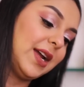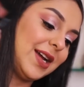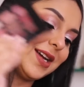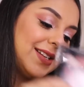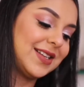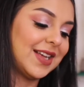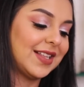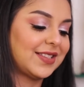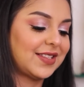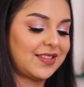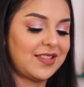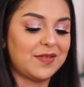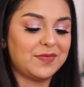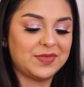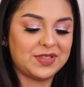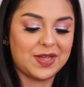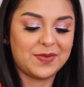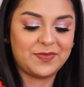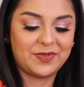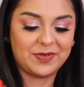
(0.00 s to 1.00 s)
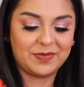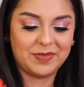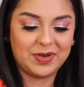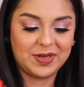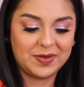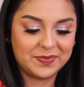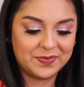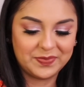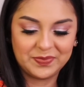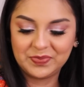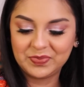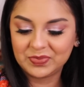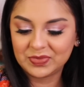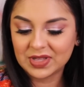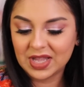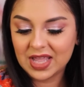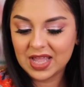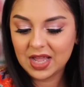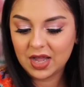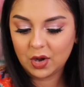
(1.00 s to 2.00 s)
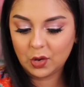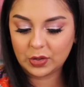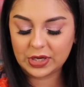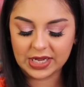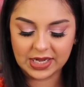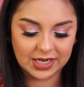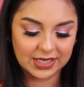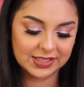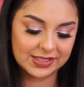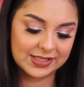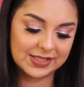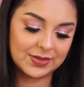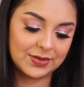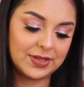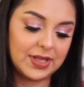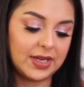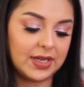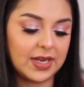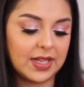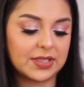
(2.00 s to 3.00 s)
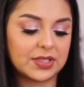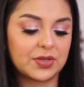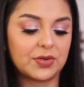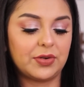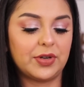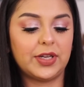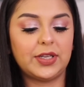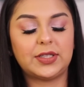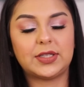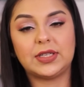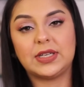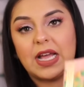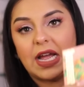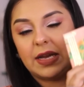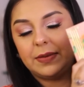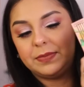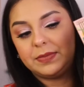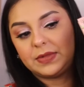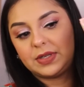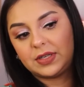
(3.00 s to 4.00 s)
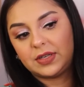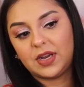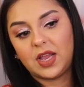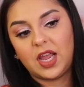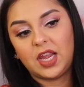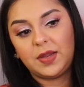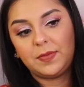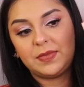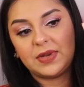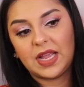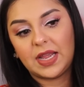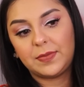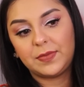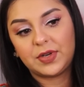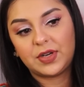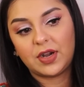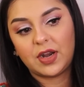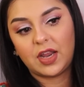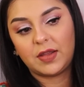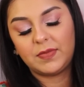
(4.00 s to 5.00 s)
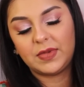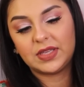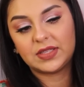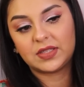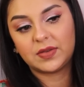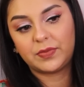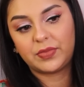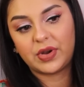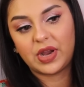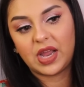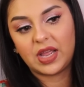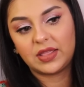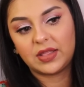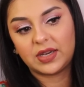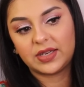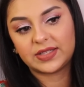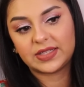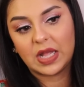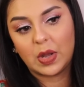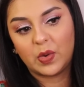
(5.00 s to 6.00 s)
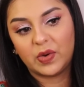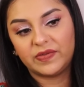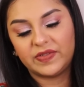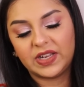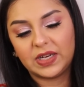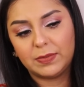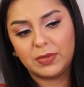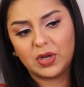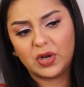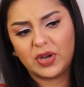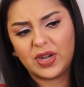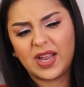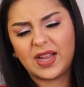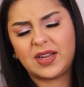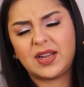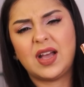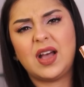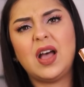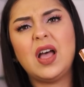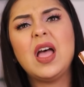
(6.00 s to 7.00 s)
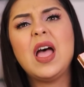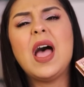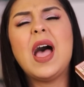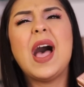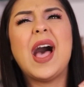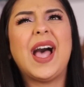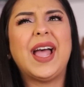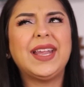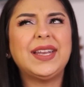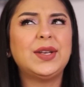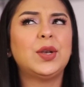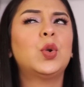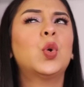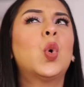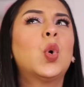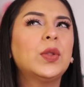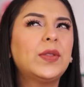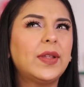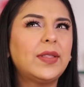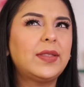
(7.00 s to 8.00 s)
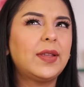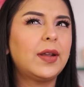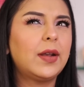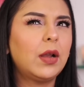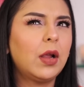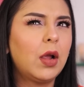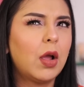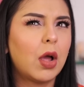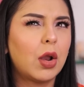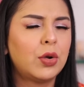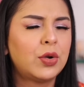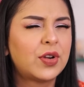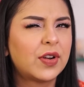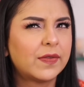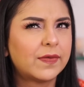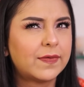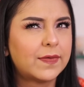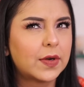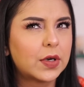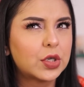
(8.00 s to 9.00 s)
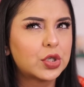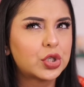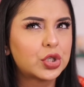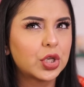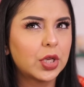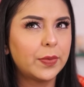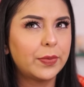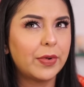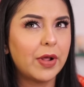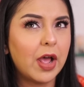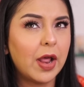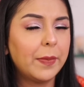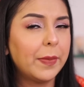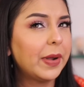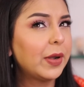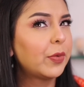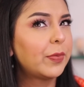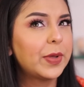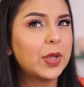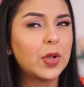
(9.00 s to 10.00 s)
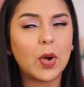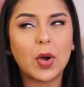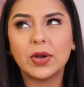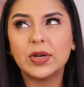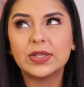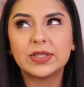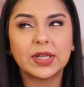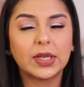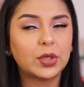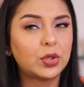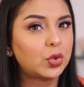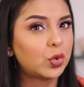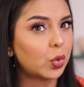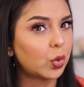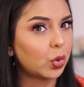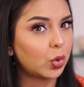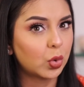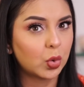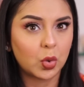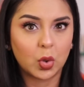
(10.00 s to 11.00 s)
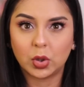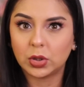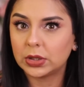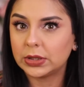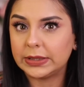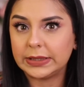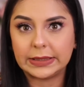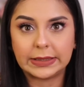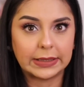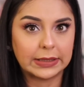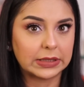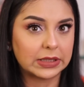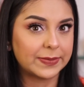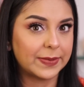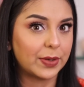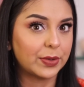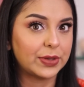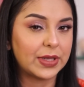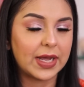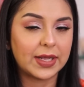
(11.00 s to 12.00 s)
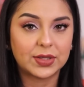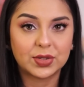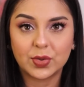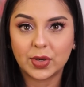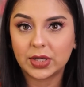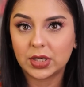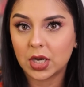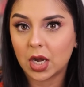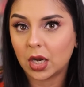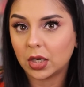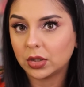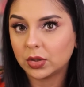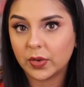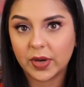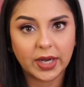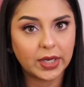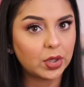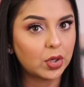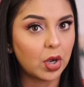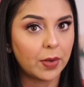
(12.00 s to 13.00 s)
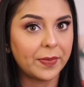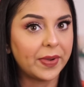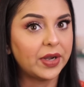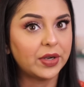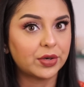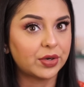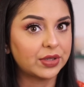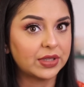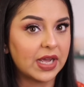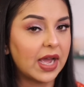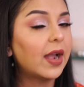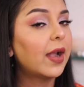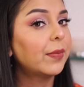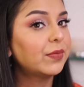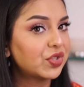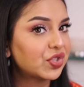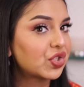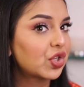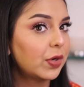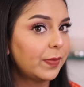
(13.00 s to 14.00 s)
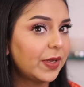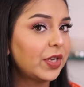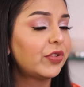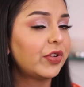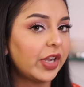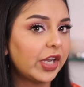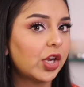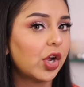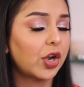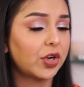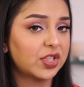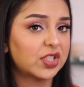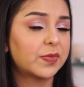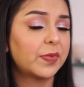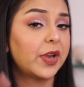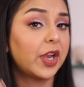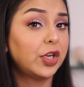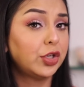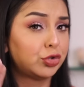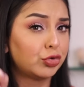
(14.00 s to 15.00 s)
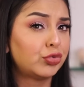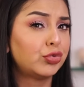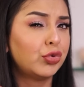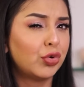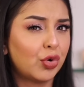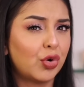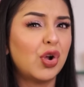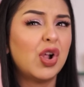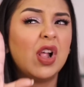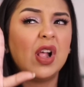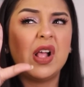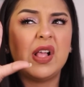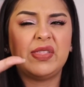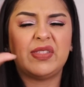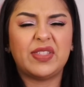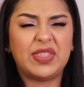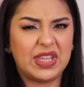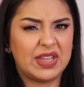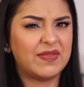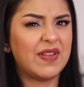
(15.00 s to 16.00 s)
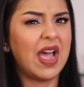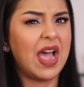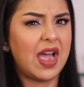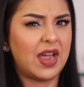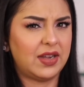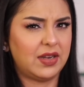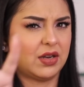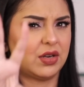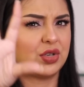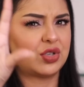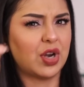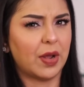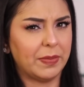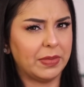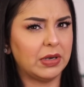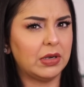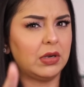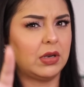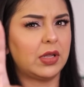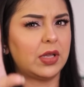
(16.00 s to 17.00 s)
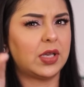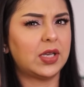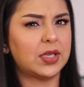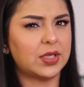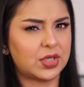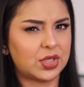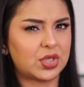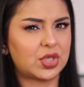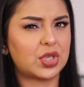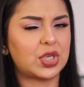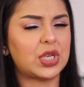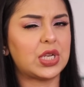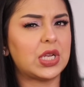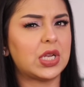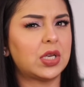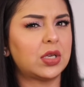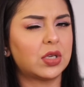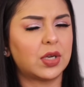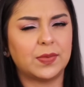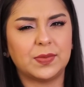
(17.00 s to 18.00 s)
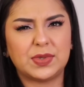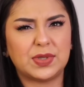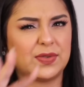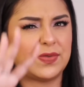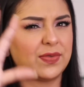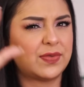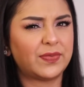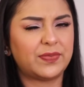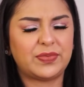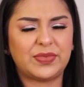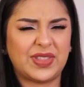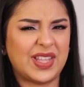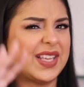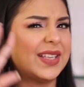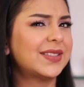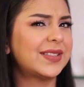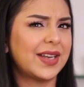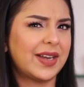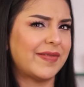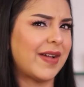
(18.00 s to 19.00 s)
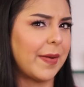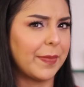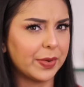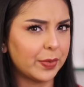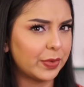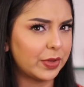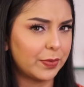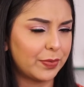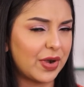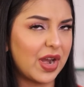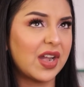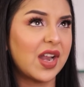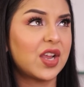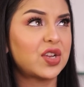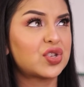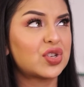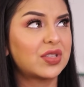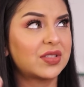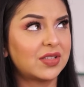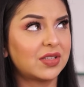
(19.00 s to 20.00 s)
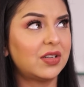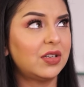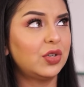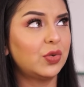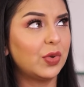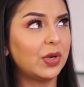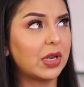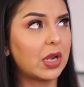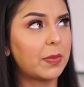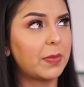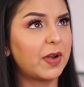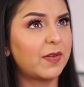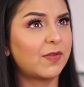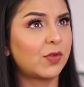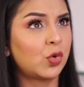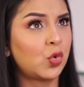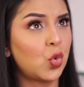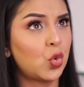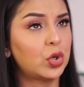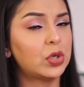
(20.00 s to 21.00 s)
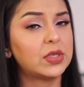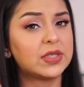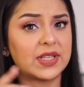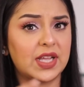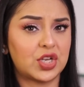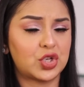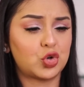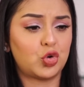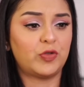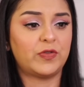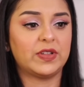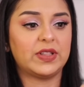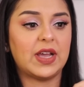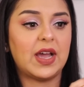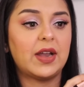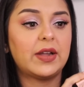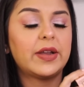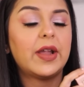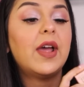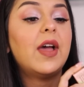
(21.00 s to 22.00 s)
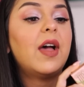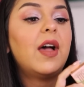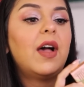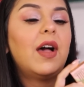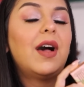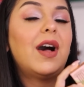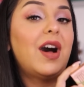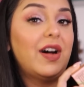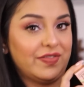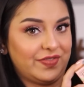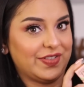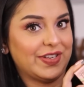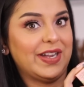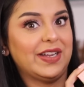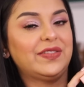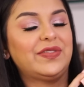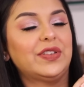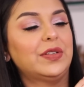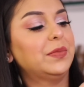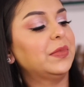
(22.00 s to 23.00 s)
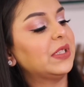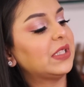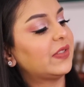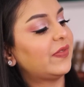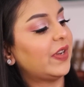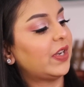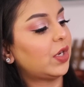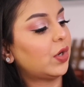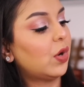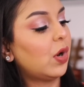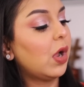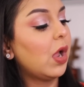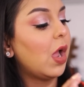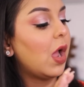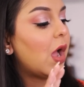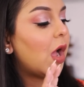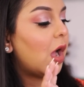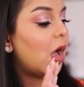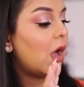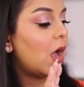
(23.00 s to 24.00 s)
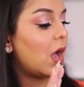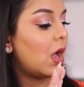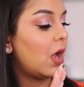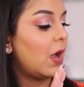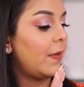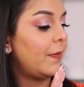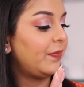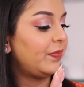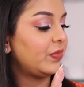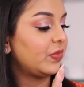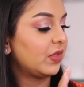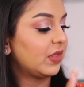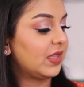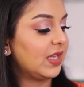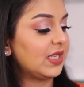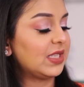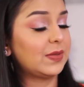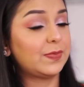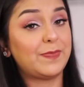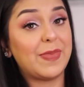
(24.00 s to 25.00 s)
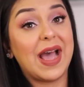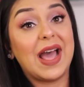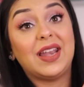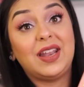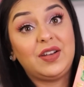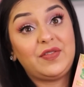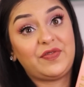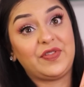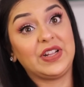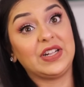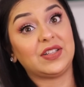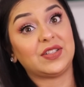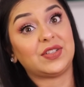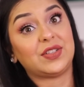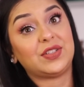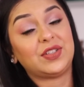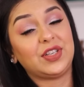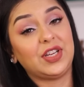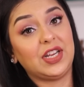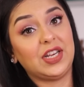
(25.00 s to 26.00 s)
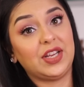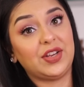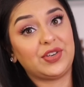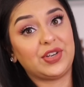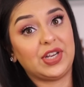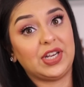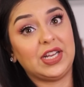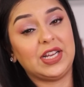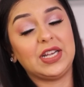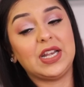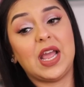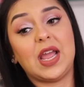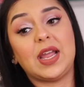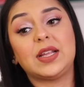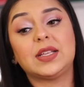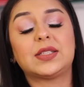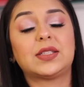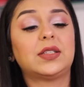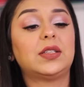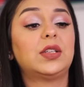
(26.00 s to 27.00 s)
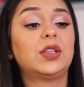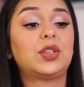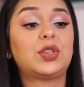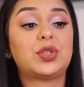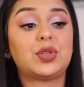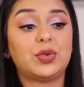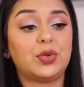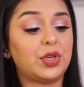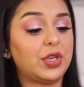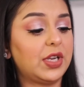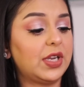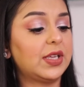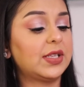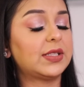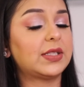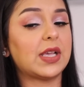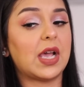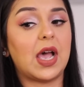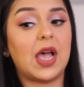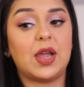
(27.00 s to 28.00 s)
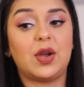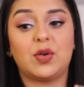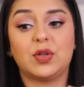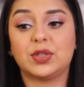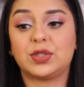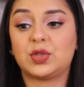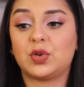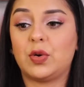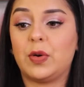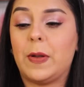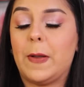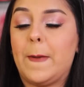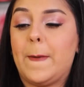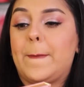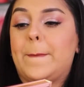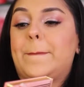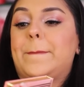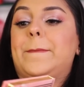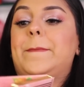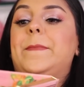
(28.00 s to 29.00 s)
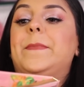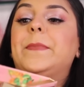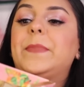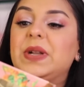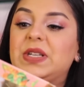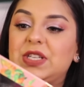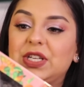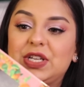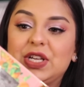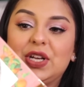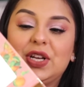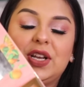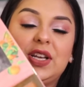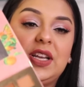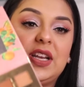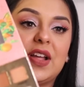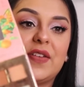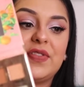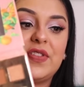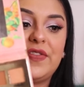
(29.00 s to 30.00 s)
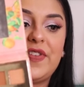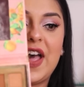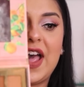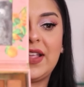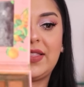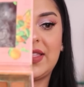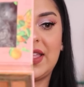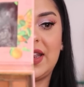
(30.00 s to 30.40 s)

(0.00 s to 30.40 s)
it gets a thumbs up for me. Okay, so then let's go into Lime Crime. Lime Crime is a brand that is now available on NYKA. I know that they're a controversial brand, but to be honest, I don't know all the details about that. So I can't quite comment on that. I'm just going to be really honest. But I do know that they've had a troubled history in terms of things that have happened with the brand. I should sit and do a little bit of a Google search over that after I film this video. This palette feels really, really nice and luxurious. I also particularly love the fact